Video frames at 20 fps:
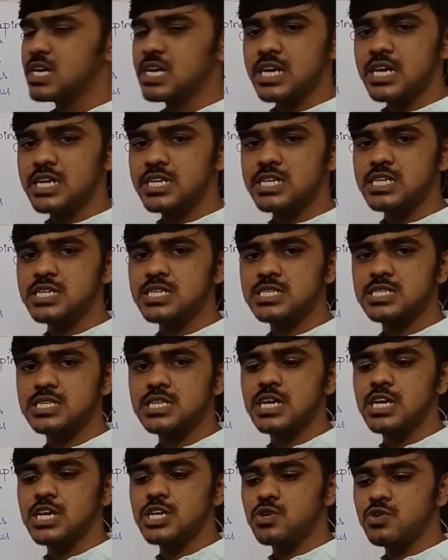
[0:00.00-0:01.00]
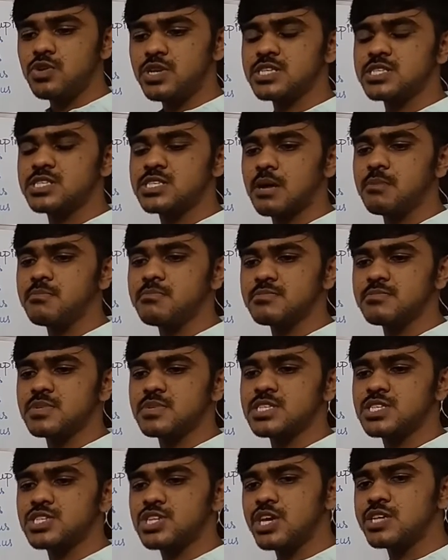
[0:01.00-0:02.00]
It is during some
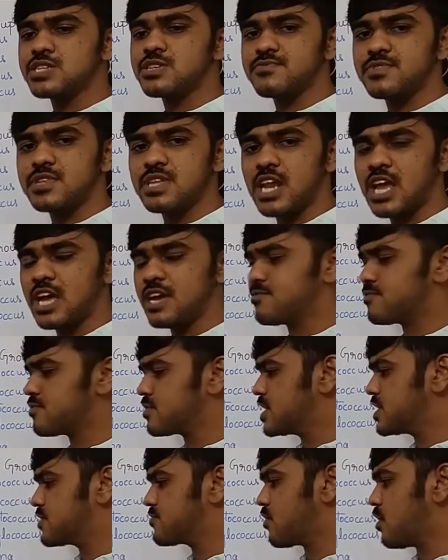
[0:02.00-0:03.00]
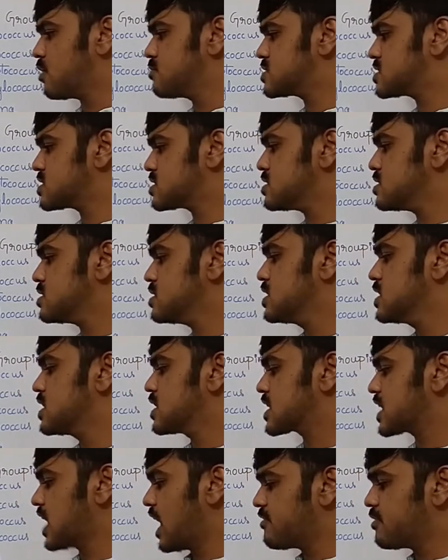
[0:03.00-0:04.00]
stage of the life it forms a
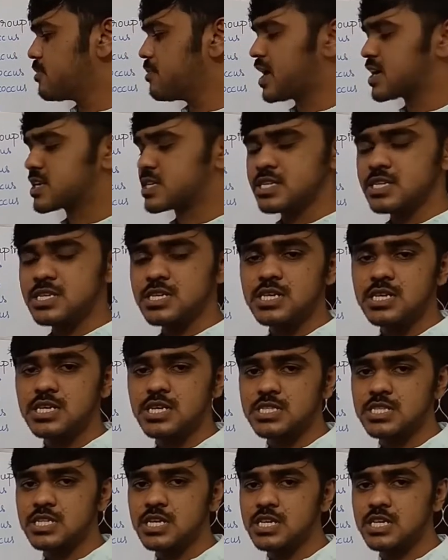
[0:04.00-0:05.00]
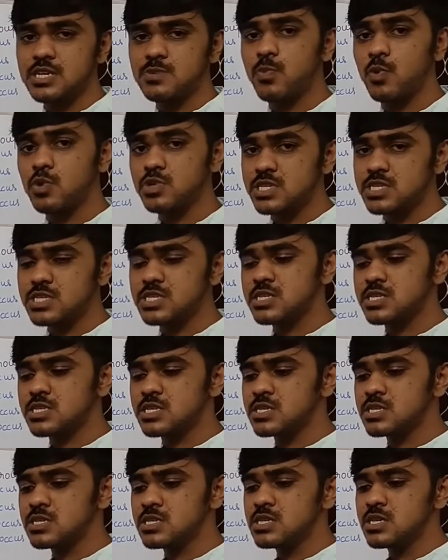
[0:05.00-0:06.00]
clavibacter that it possesses
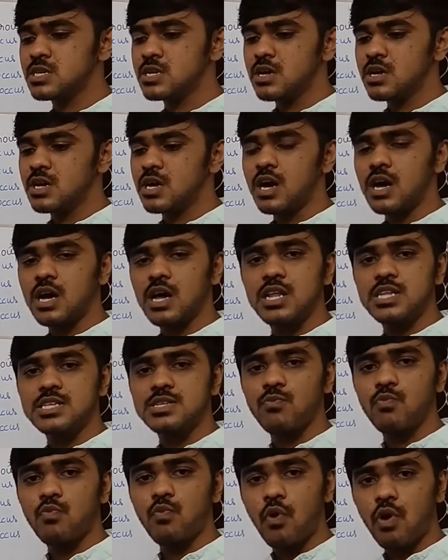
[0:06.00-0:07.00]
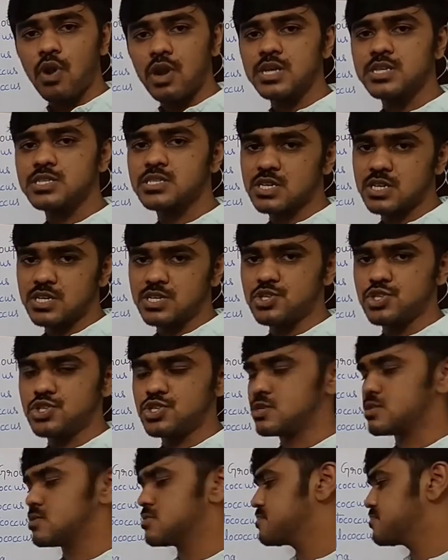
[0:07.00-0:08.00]
a wall-less
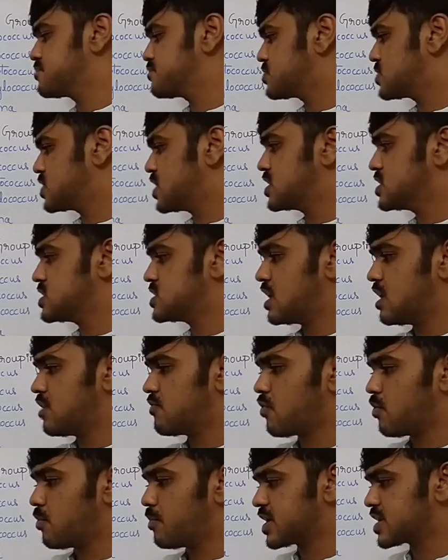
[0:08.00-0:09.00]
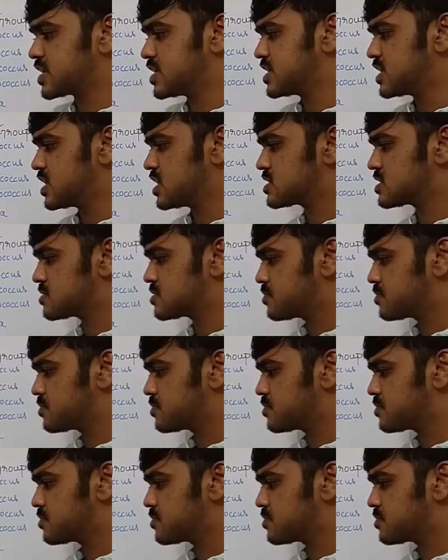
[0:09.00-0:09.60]
condition that is L-form bacteria.